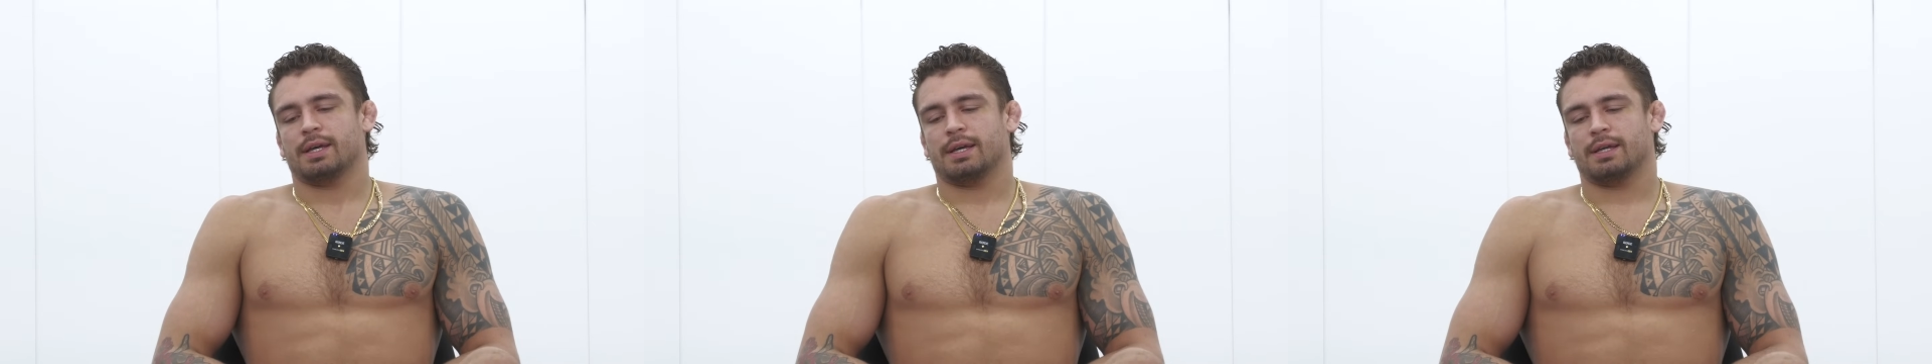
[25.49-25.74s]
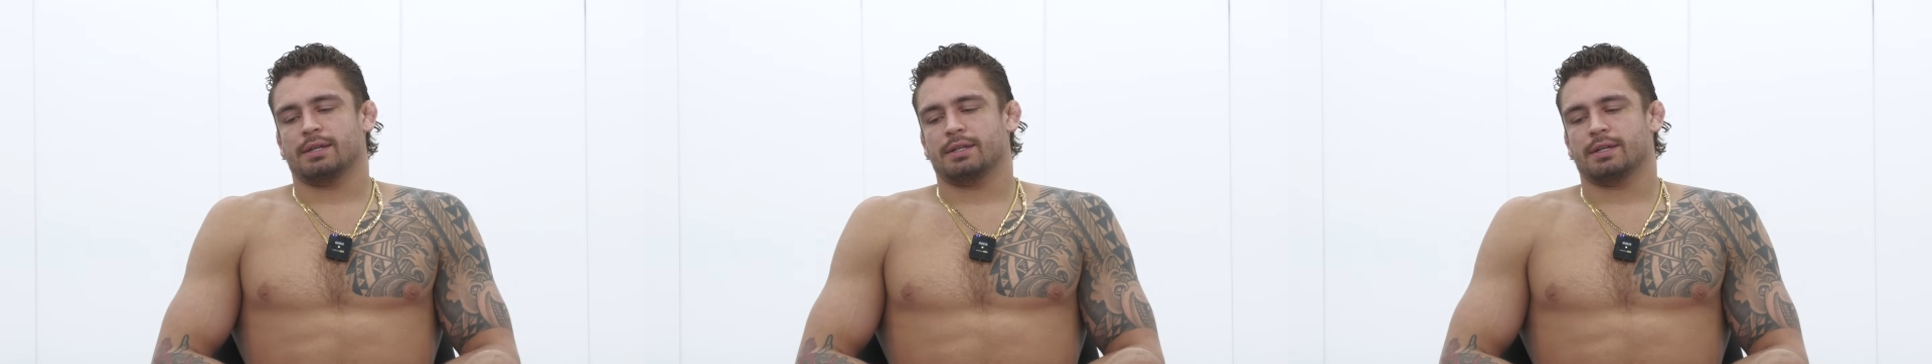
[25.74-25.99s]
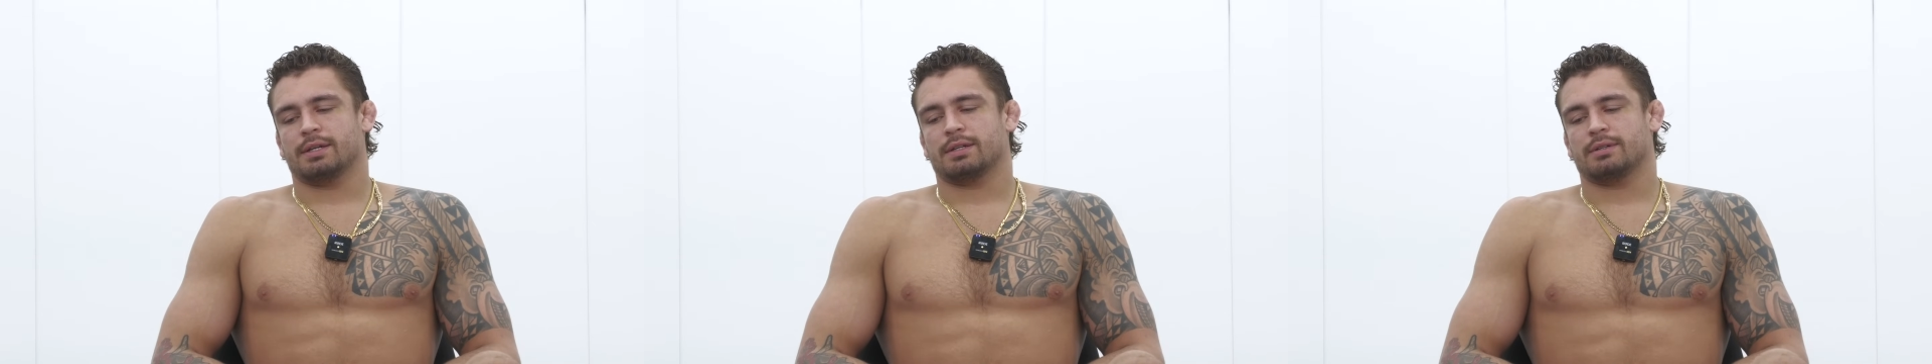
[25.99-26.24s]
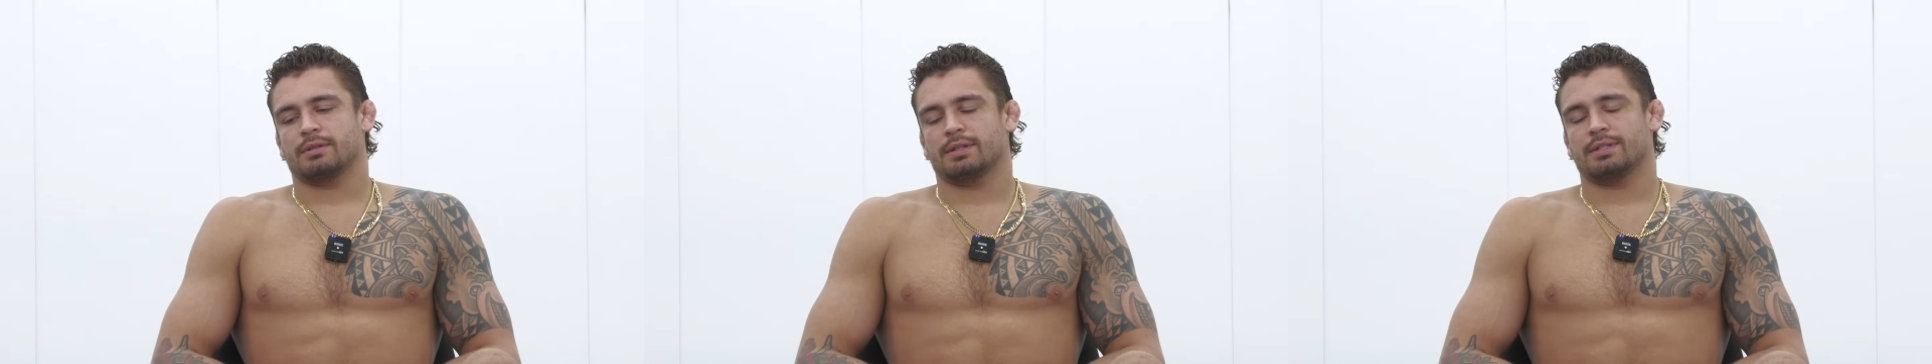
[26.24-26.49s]
And
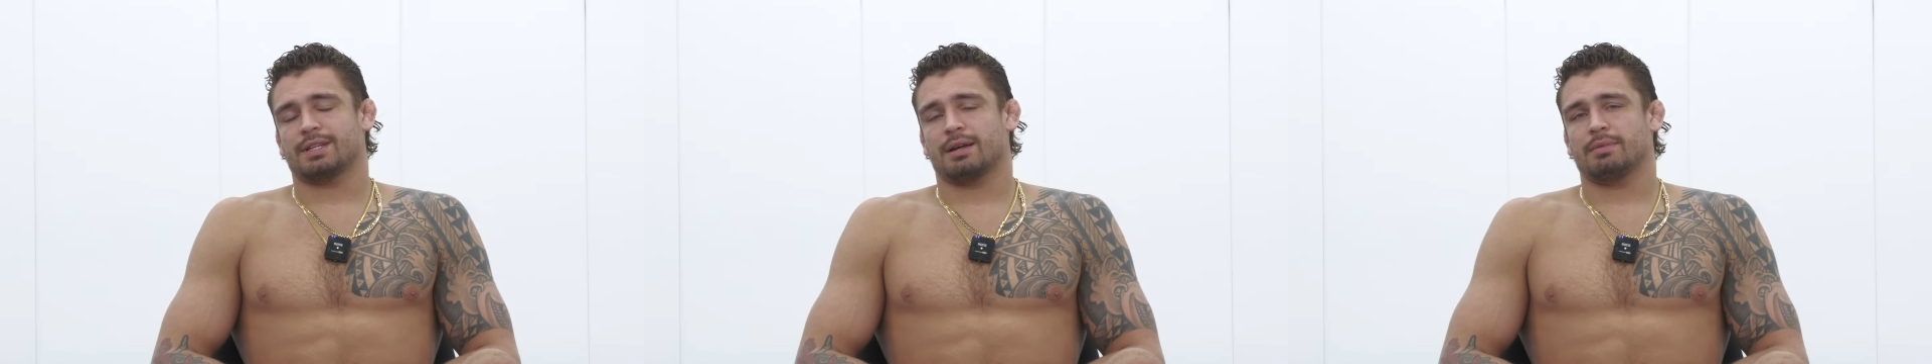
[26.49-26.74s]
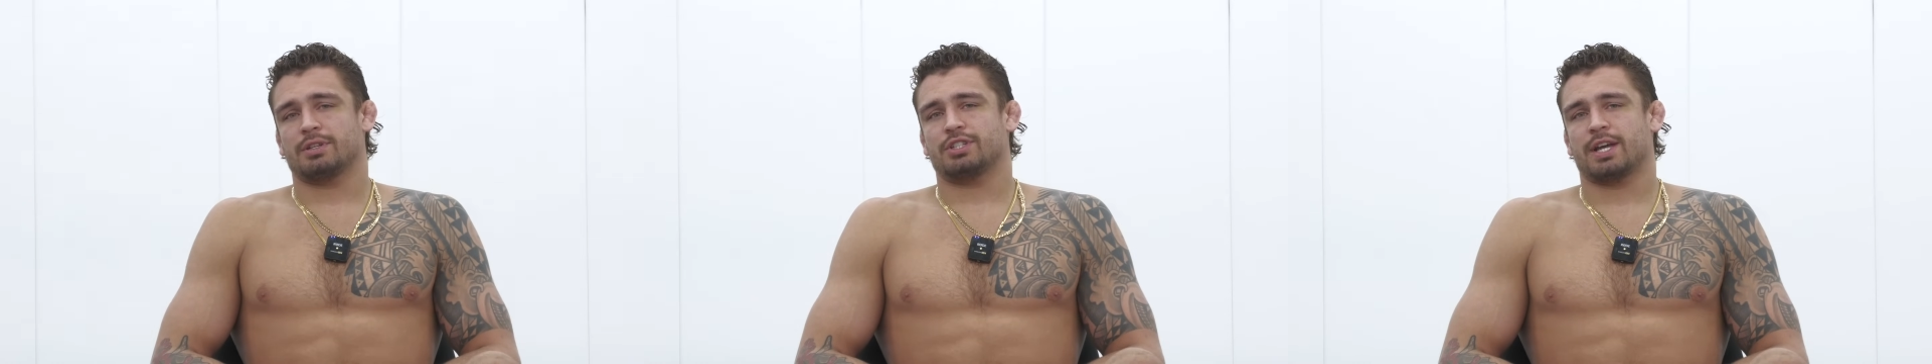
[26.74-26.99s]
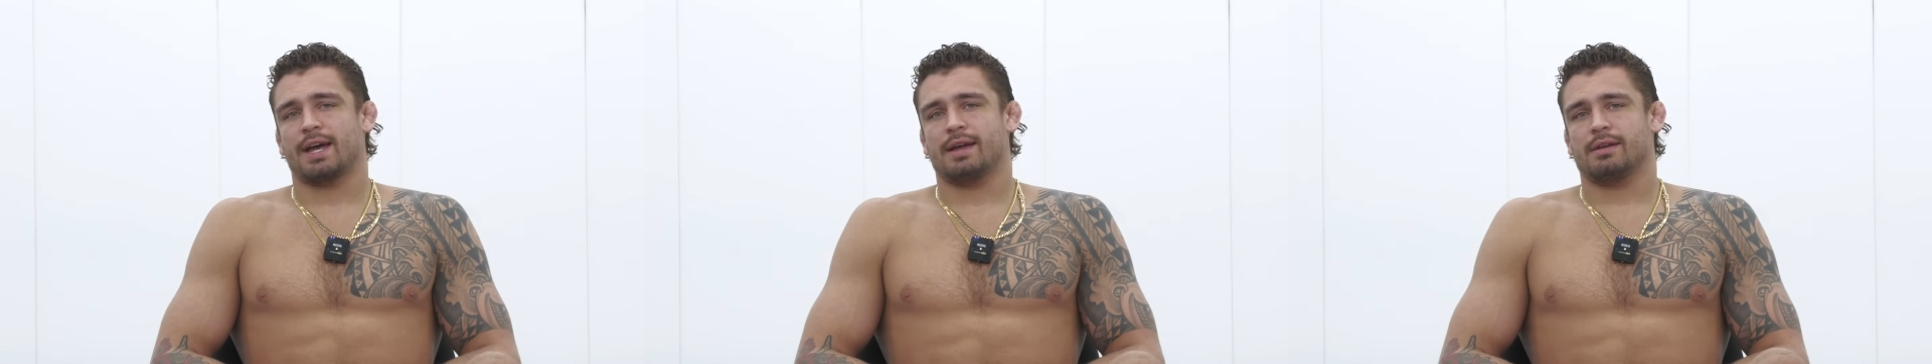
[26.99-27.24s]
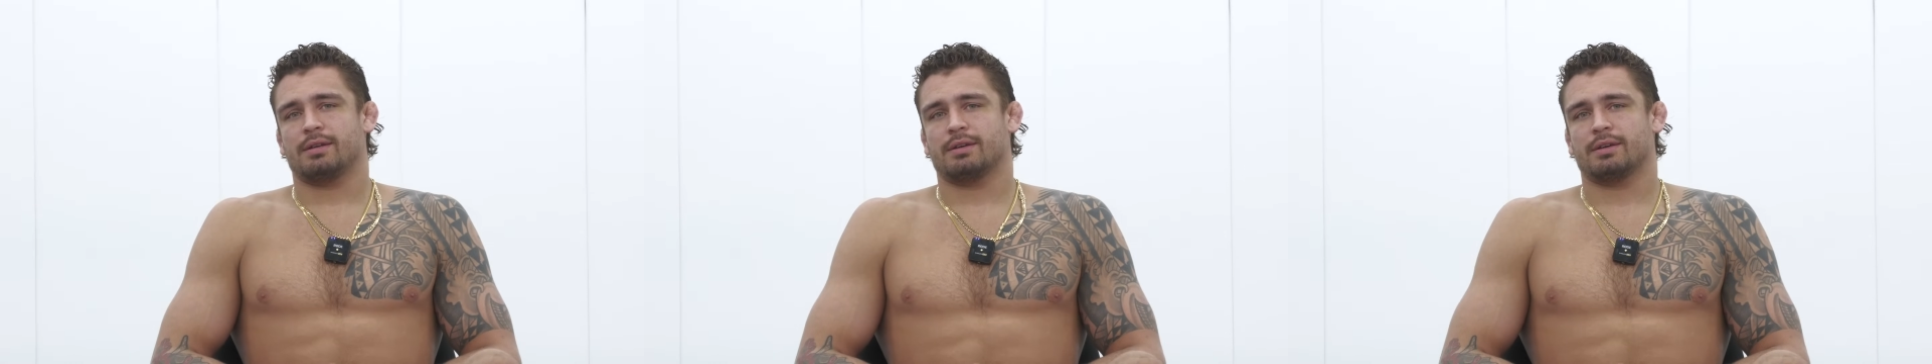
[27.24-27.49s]
it's time to
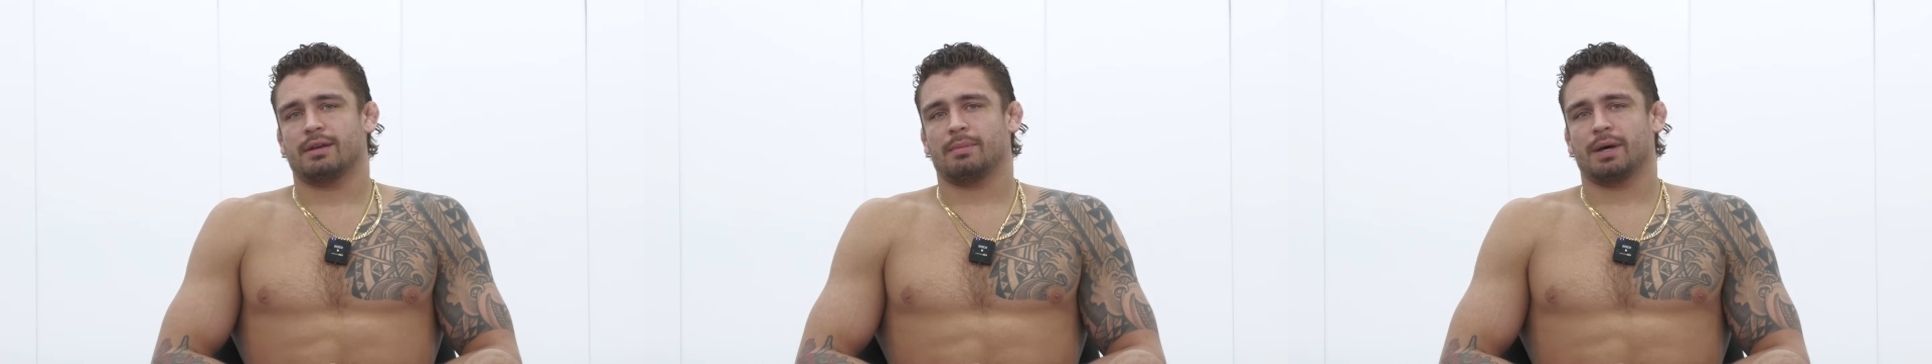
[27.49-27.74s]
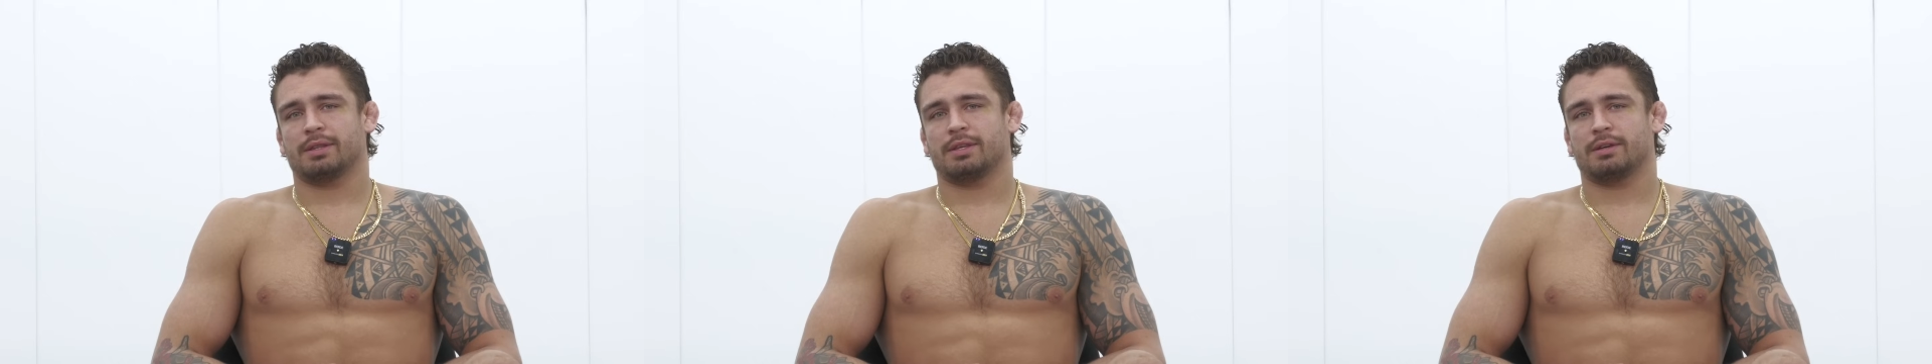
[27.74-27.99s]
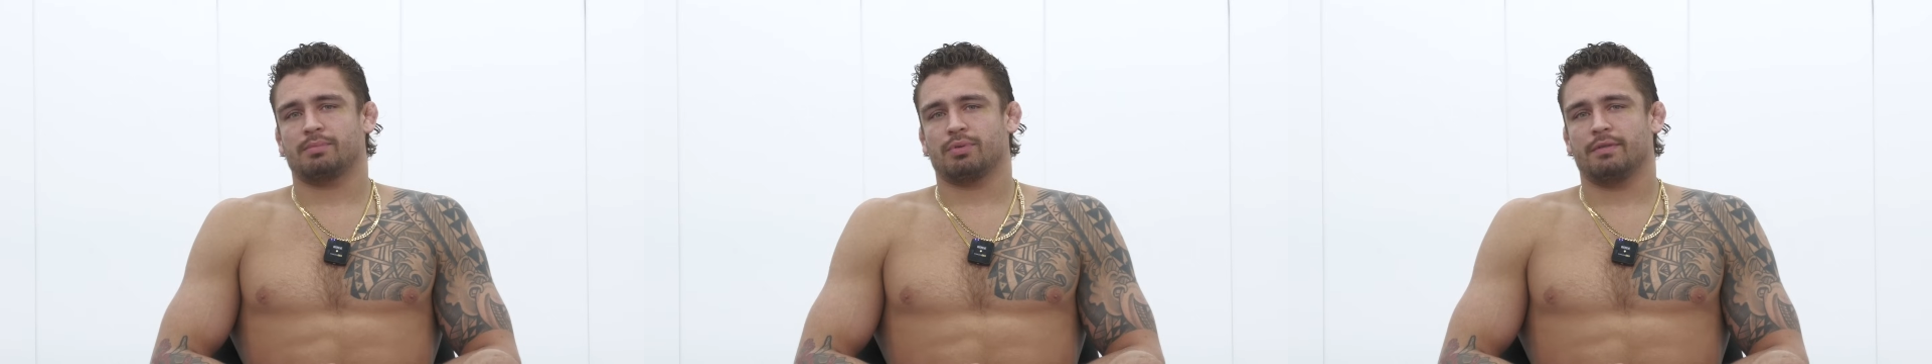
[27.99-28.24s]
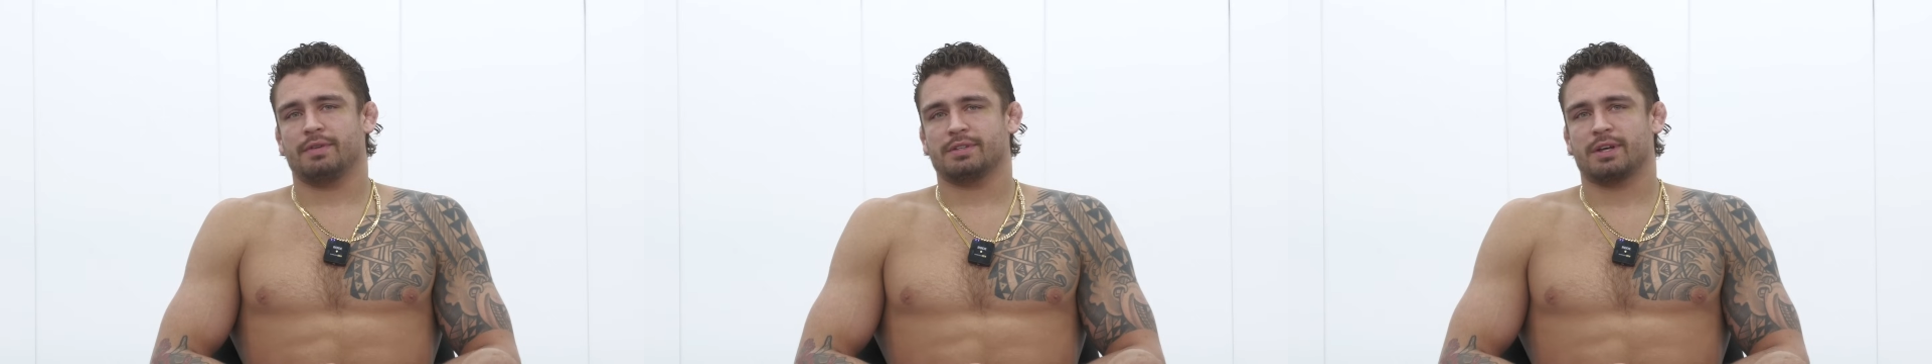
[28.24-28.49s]
chat about the
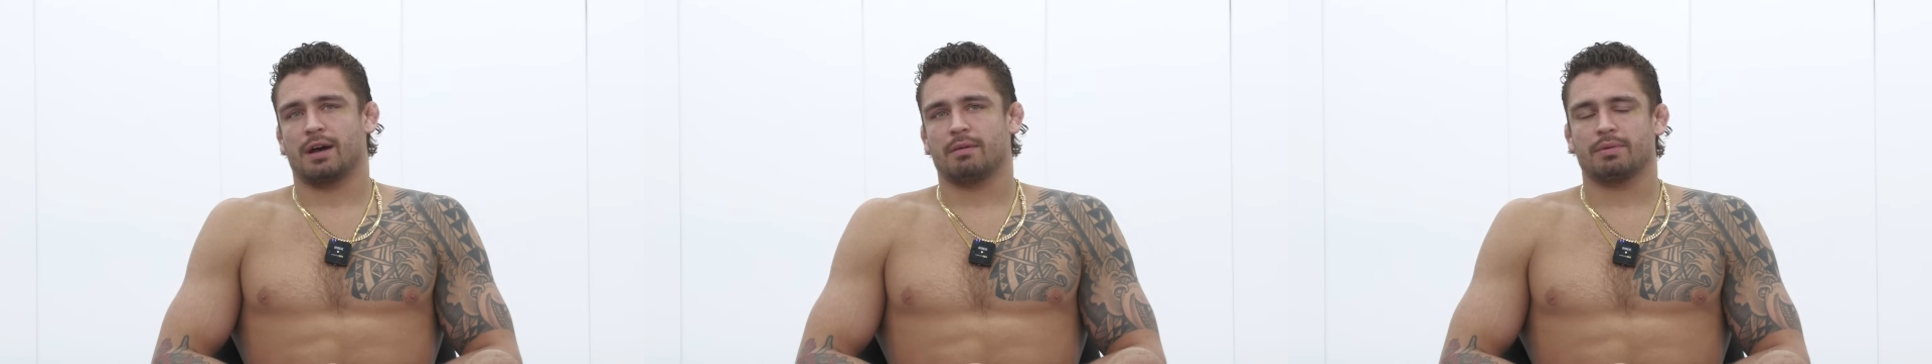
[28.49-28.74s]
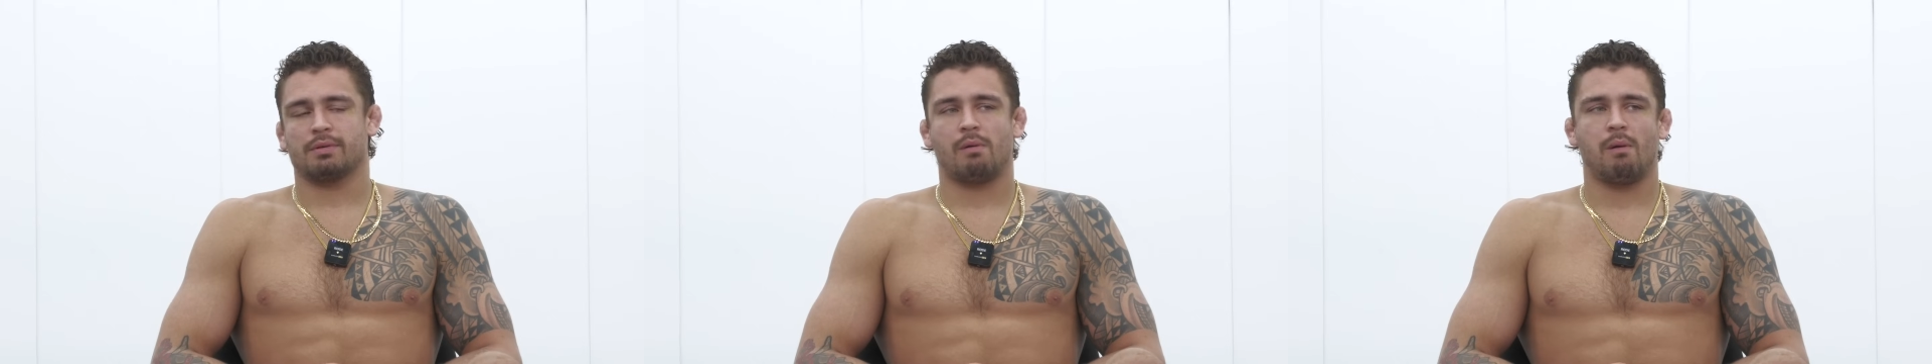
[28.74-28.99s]
previous comp.